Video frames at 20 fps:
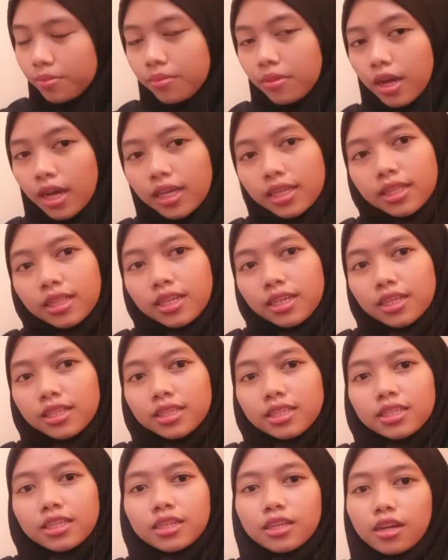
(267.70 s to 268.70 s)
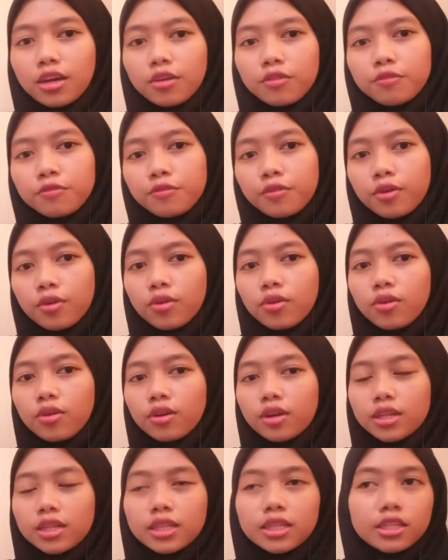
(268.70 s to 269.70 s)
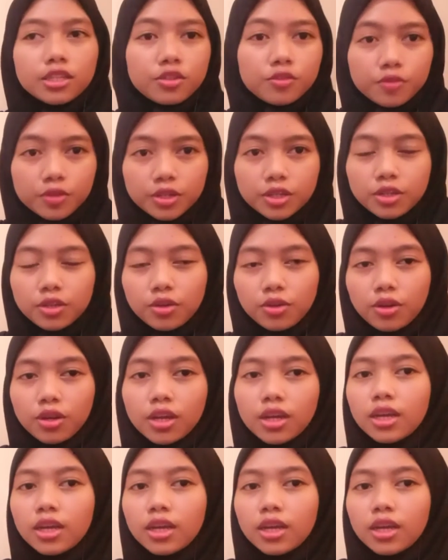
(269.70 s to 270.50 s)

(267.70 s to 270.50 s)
I think it's enough for this video.